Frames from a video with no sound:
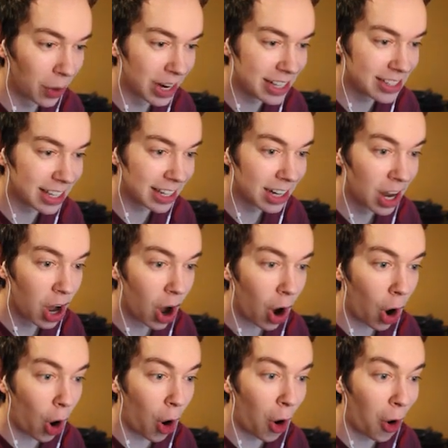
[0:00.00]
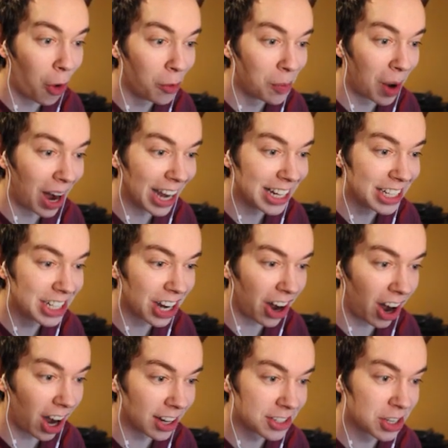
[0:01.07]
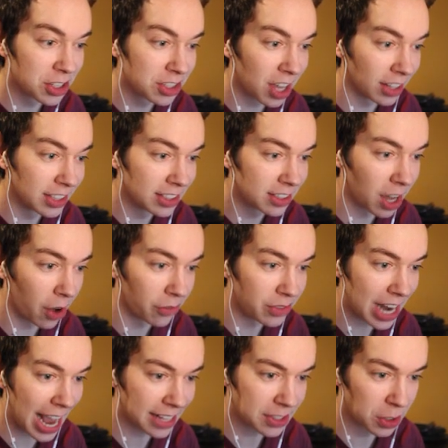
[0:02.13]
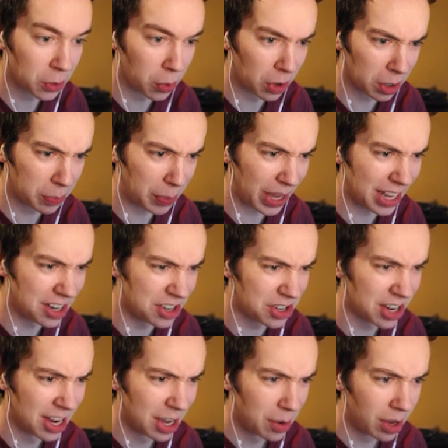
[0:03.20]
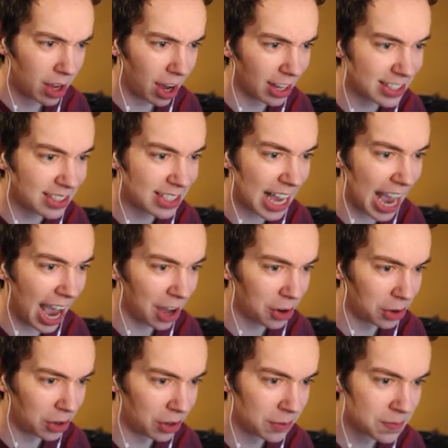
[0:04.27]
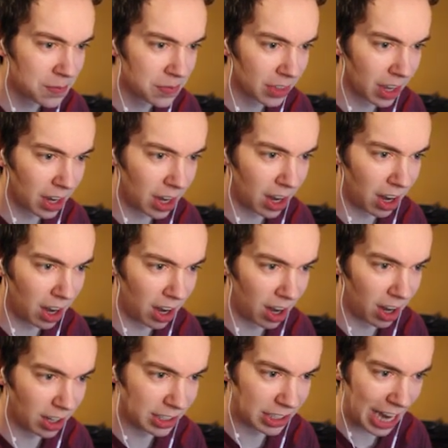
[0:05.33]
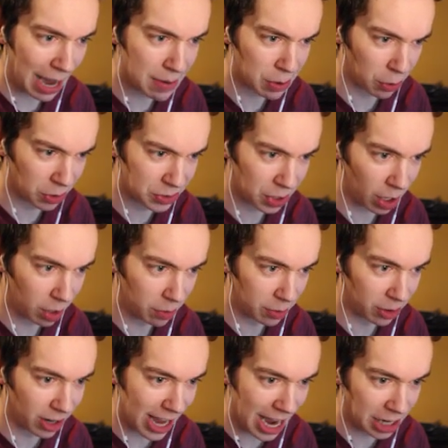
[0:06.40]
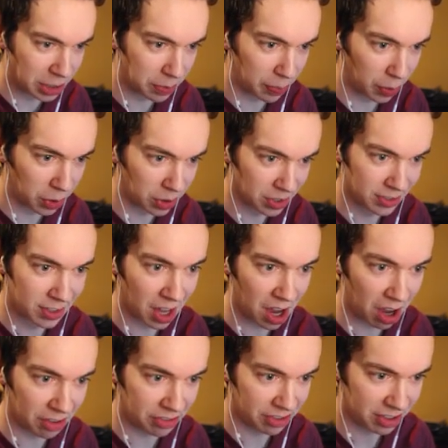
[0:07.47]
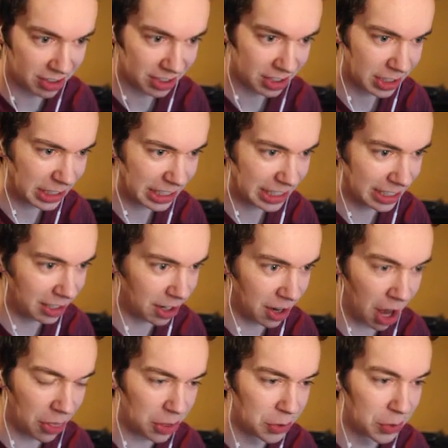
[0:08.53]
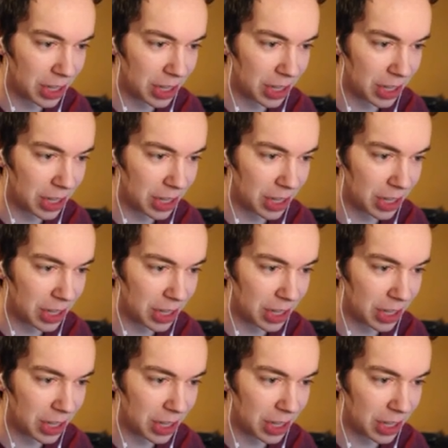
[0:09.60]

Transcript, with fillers: What is it? Oh my gosh. There's tons of stuff. NASA workbench, oh, a saddle, uh, diamond horse armor, ender pearl stuff. Nothing